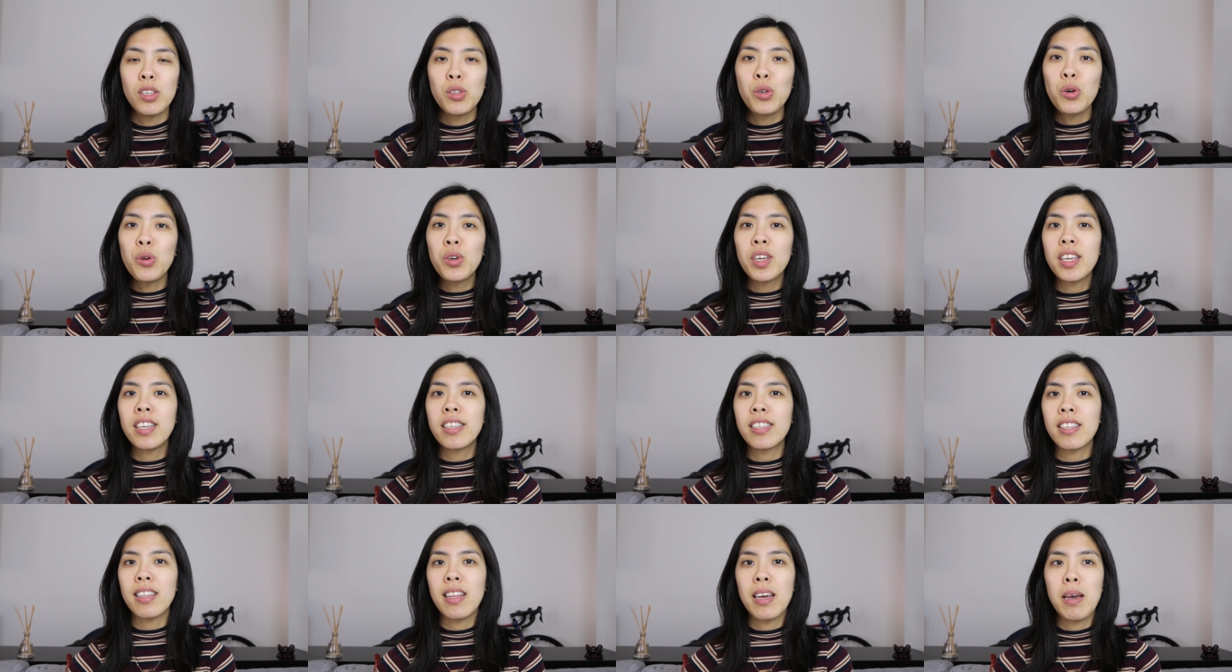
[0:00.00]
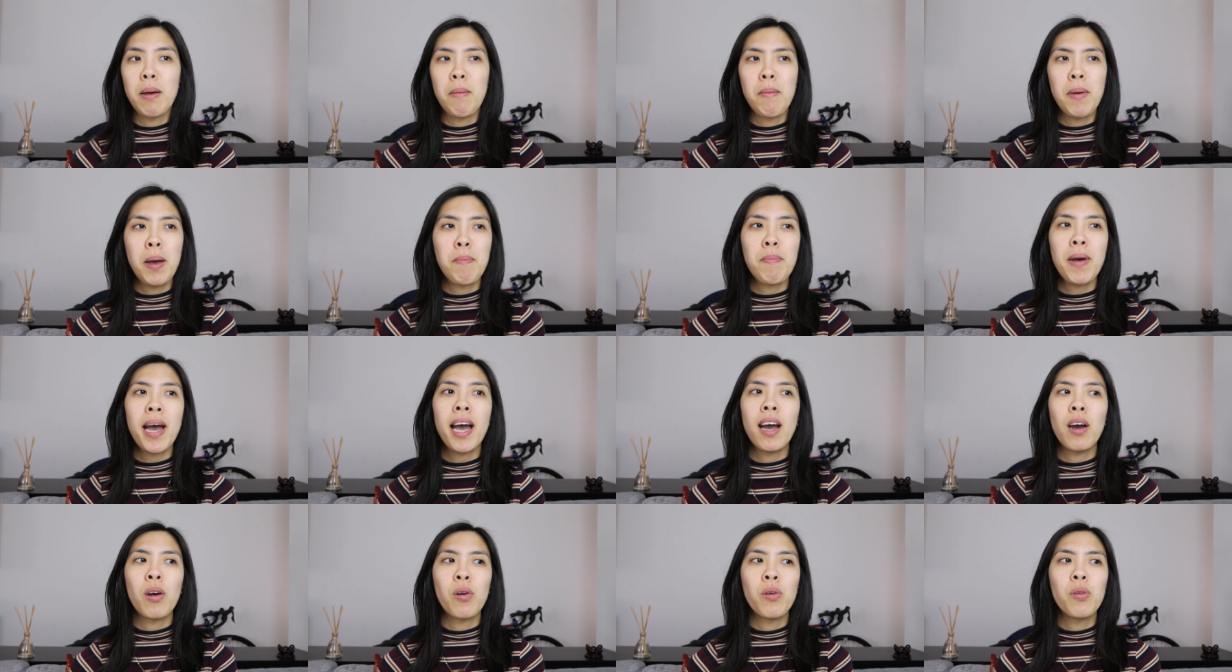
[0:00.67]
talking to them
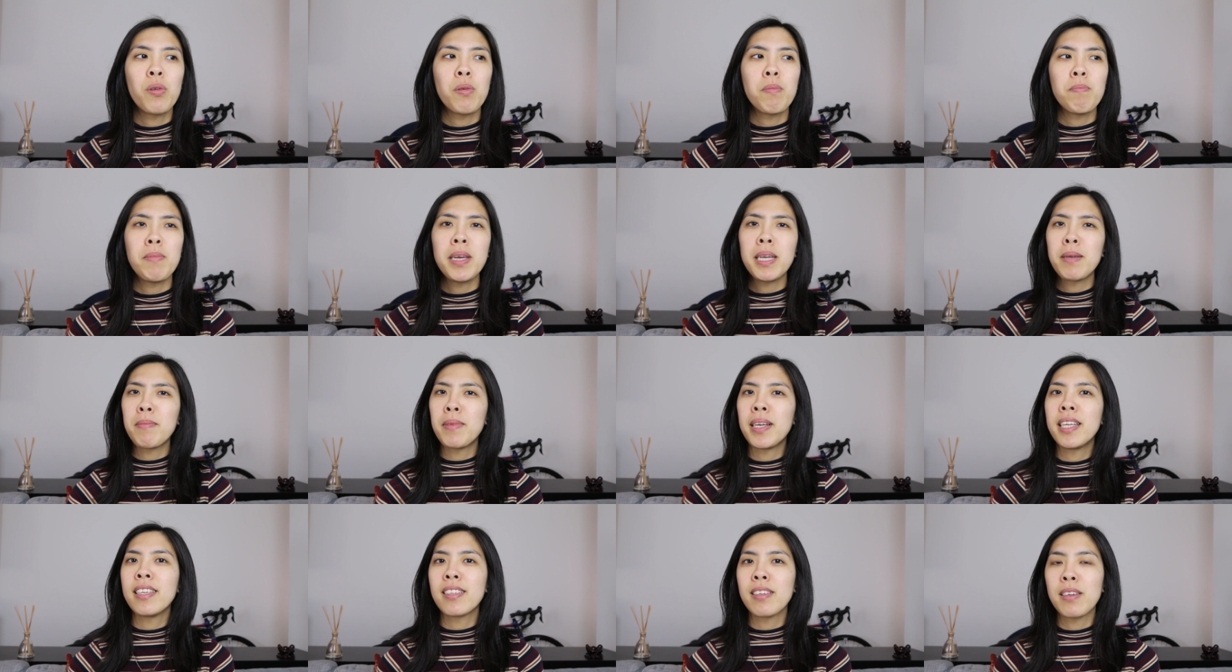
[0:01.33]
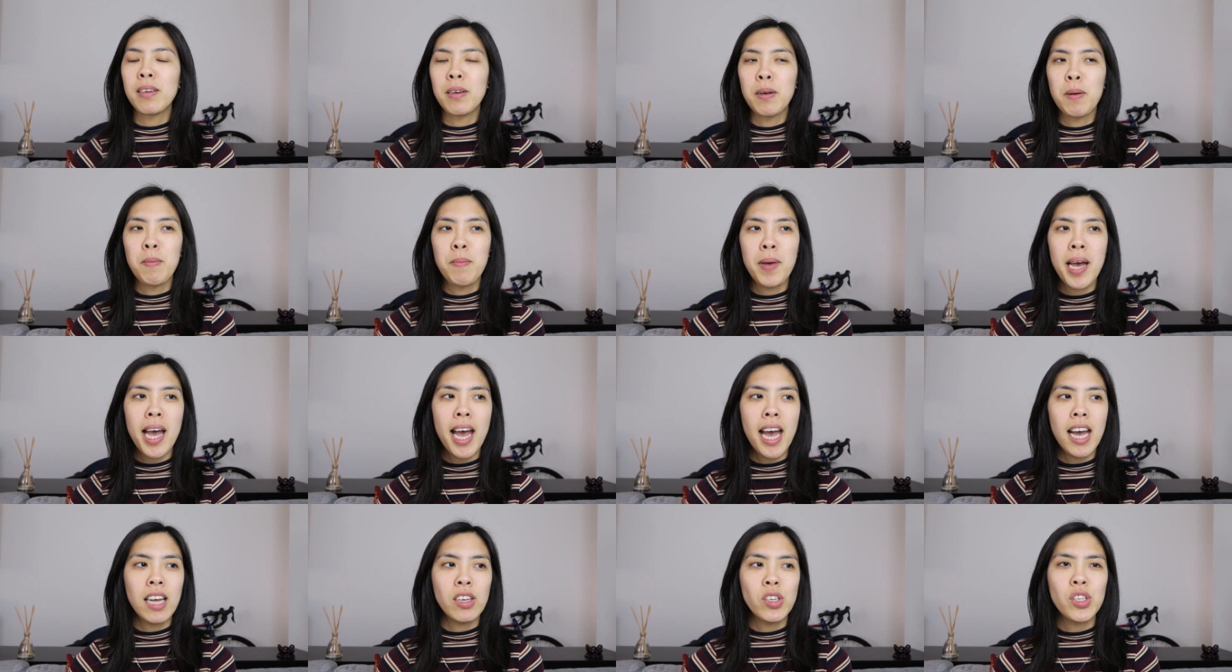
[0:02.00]
about
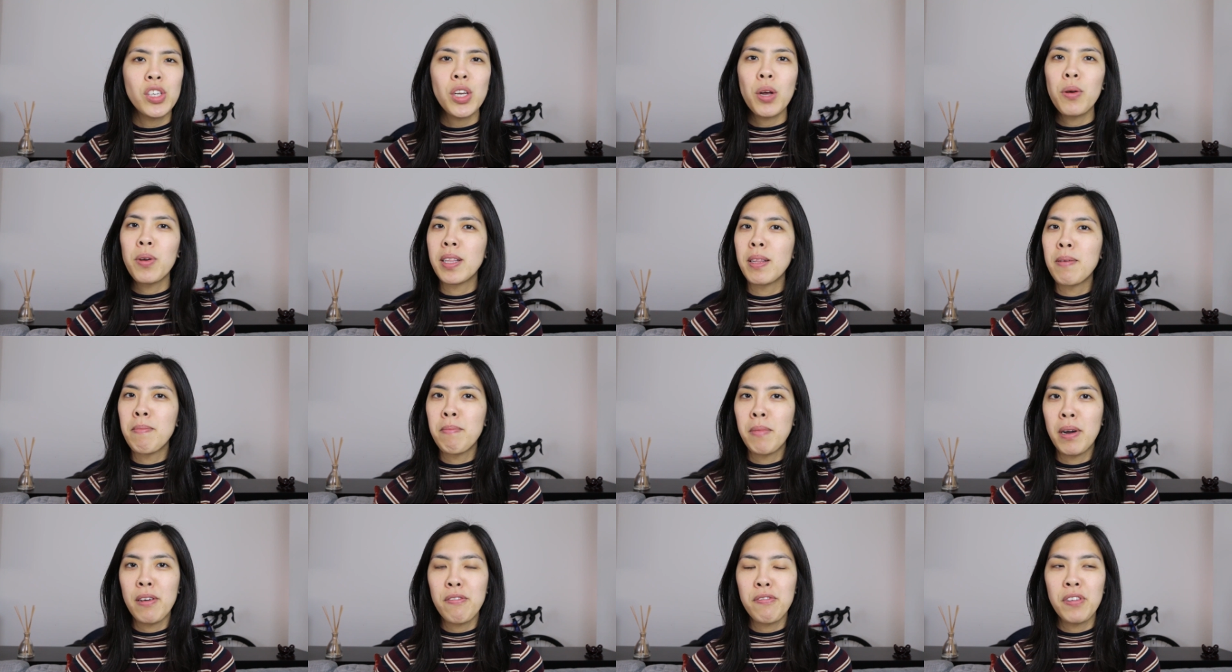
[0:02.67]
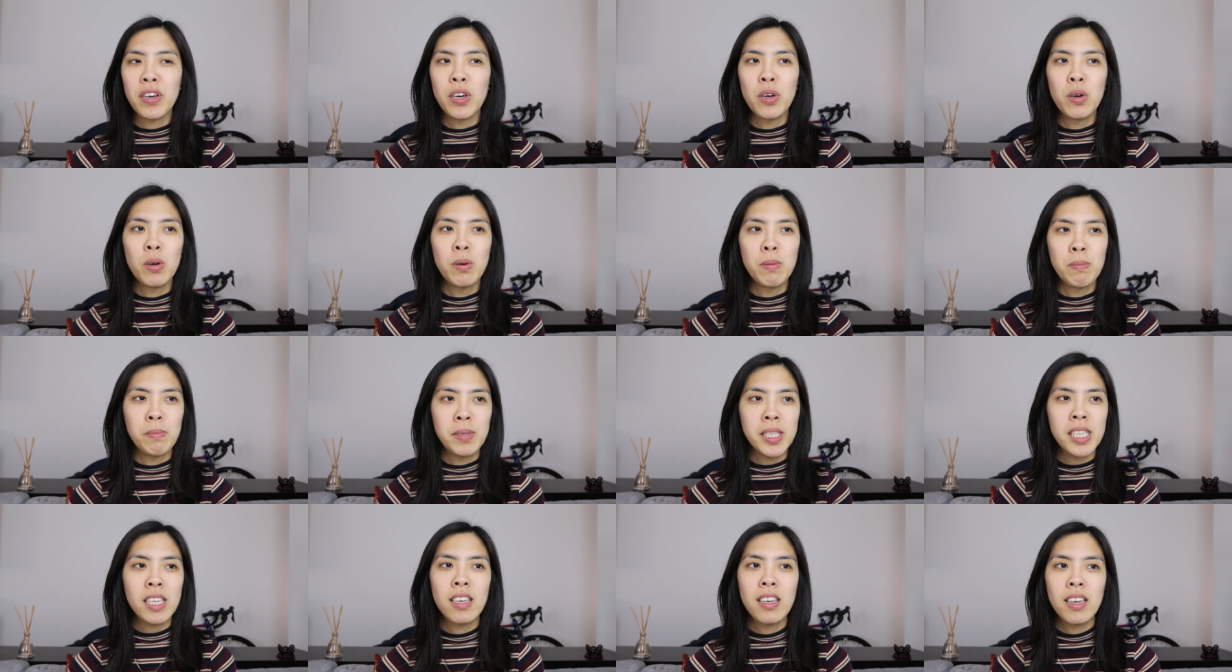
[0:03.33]
minimalism and showing them my
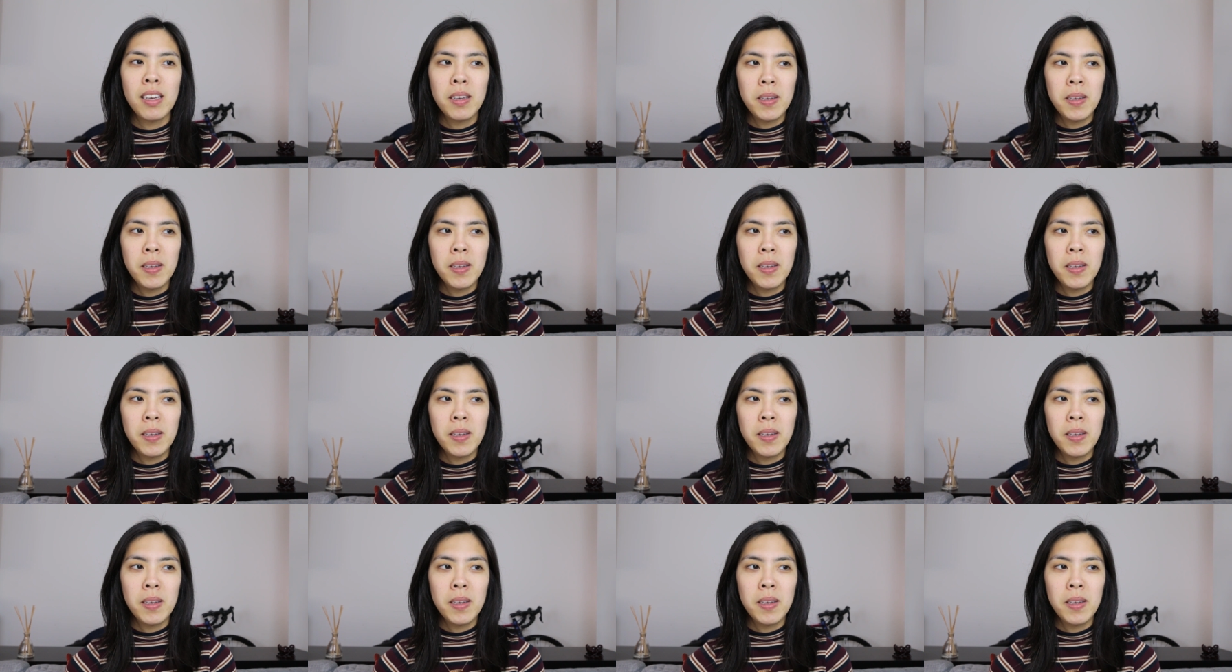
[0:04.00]
films,